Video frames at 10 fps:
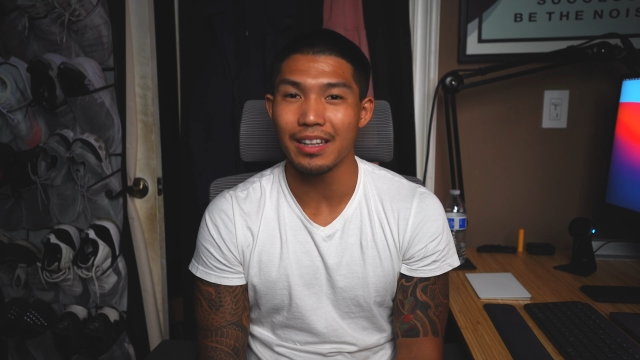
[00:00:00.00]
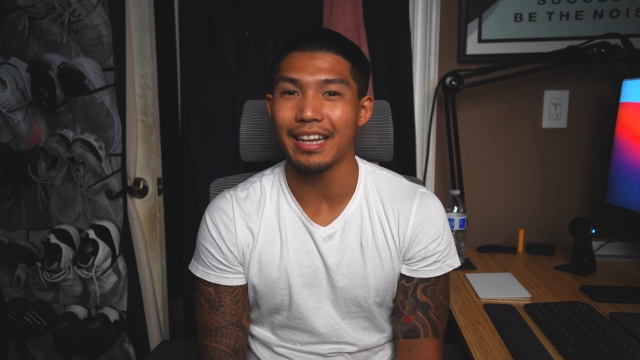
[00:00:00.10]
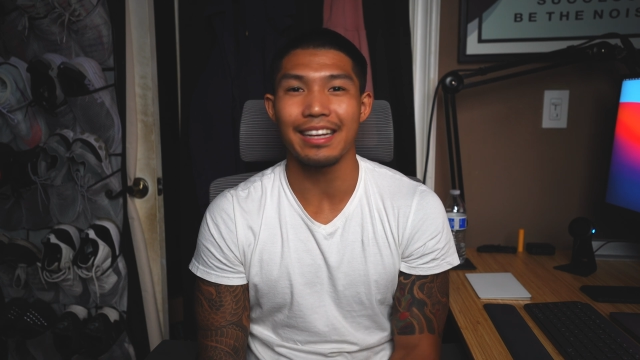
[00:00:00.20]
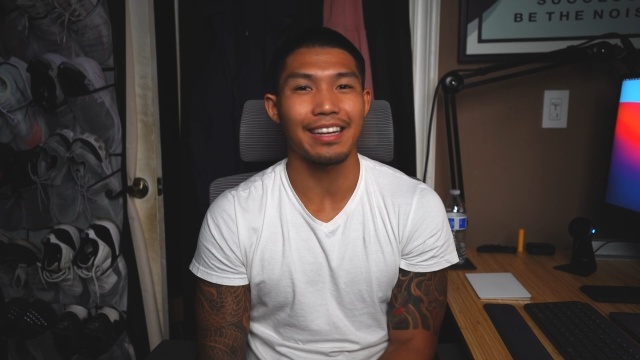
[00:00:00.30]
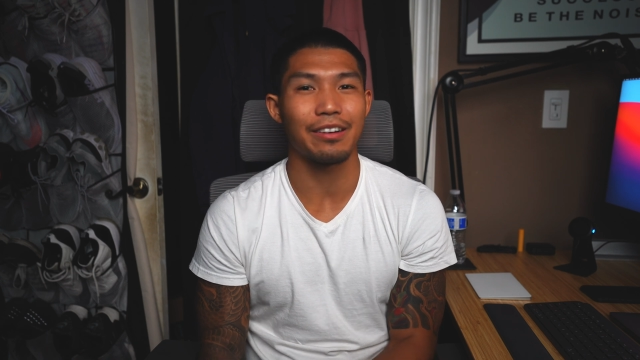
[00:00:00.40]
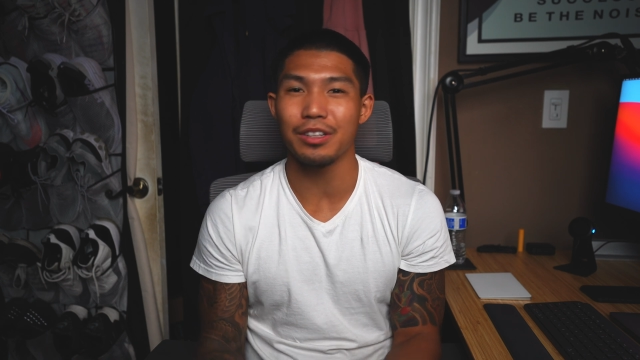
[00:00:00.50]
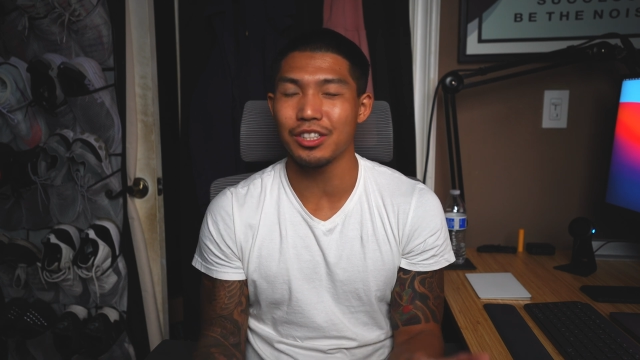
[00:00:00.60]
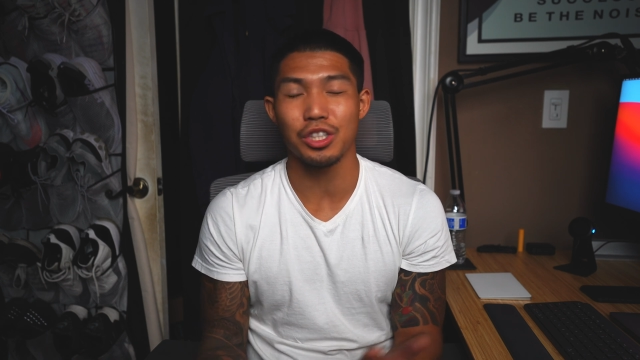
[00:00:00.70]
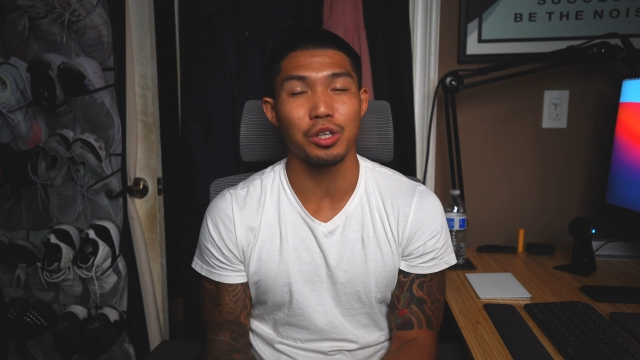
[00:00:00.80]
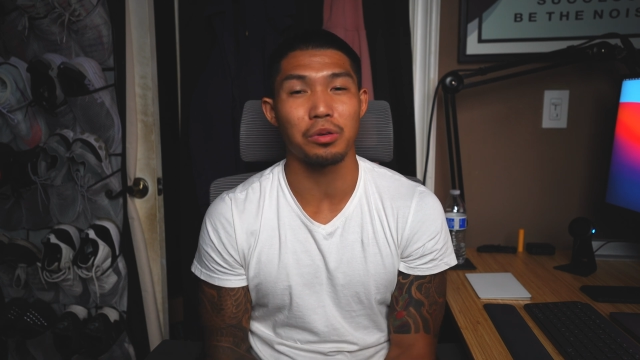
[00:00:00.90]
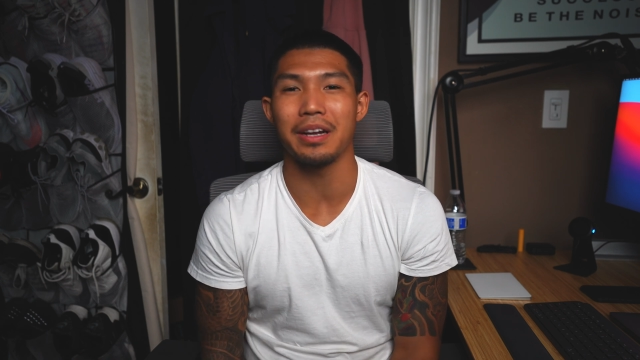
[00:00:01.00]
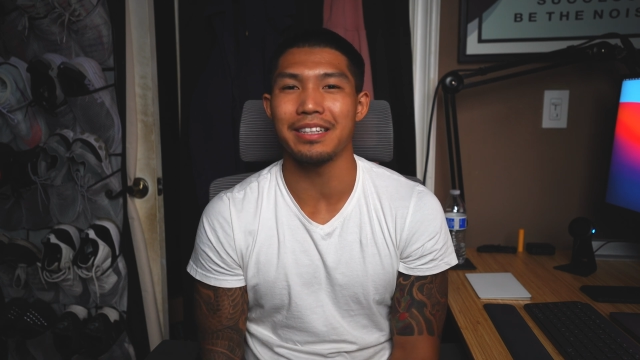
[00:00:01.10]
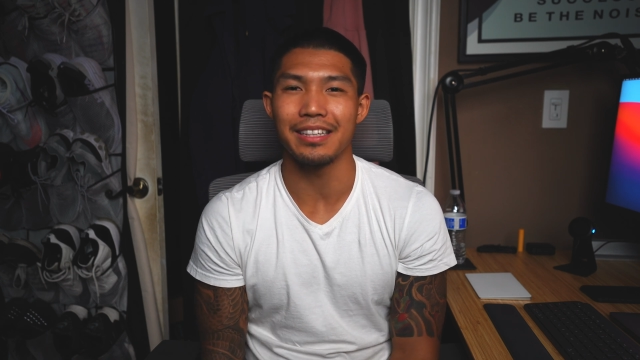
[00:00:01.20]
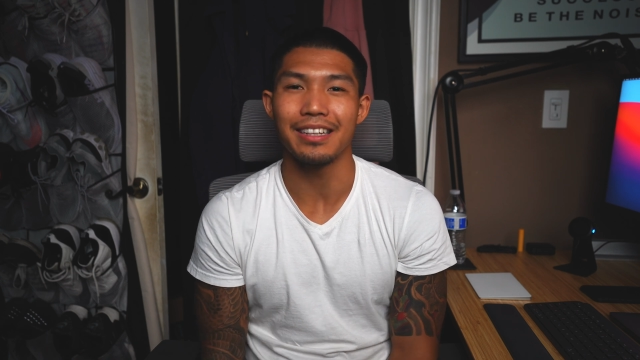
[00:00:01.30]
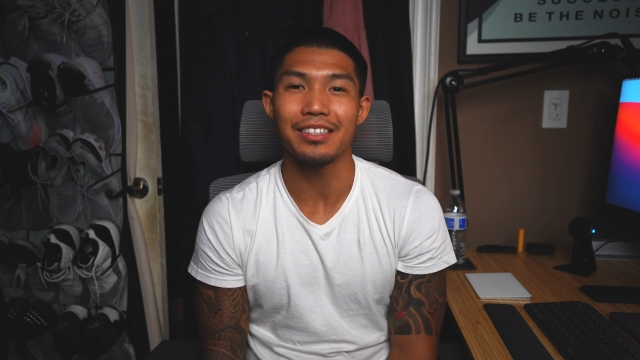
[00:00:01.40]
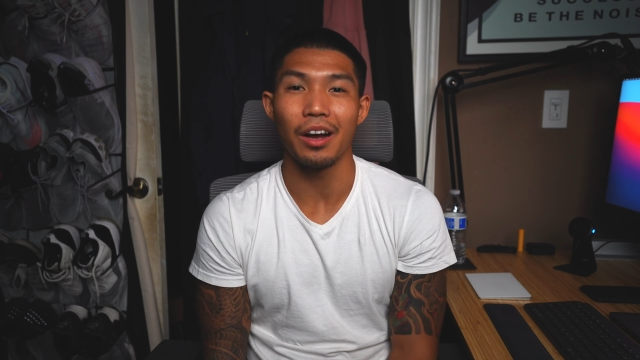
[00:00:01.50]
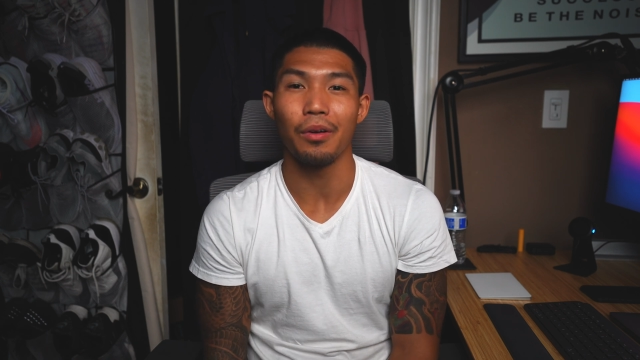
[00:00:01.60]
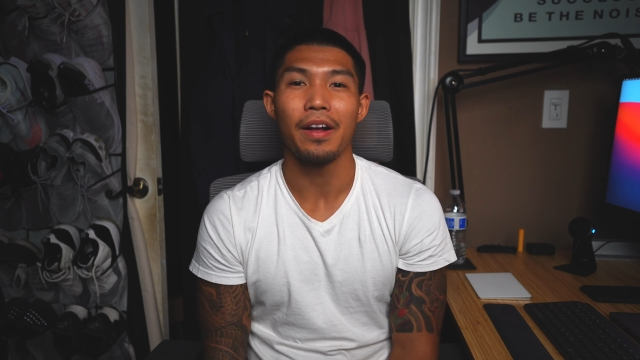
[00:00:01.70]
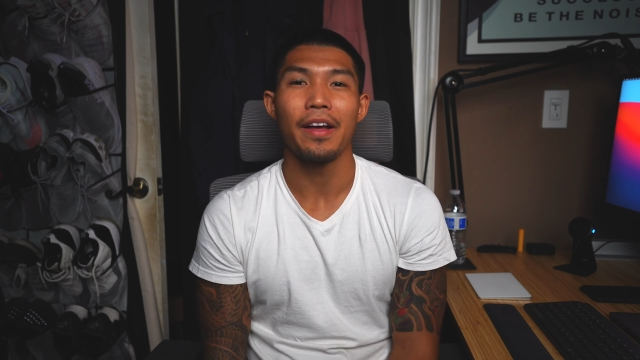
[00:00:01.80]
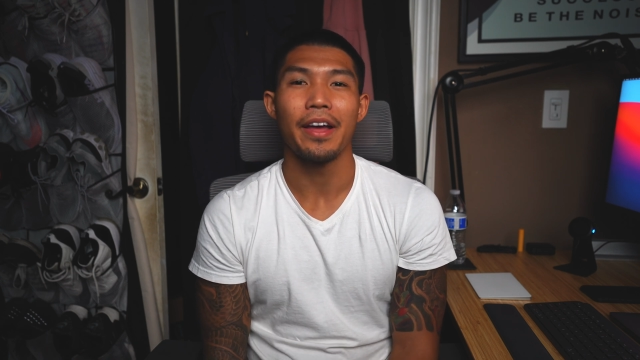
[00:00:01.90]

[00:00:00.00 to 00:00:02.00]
Like it was just crazy. So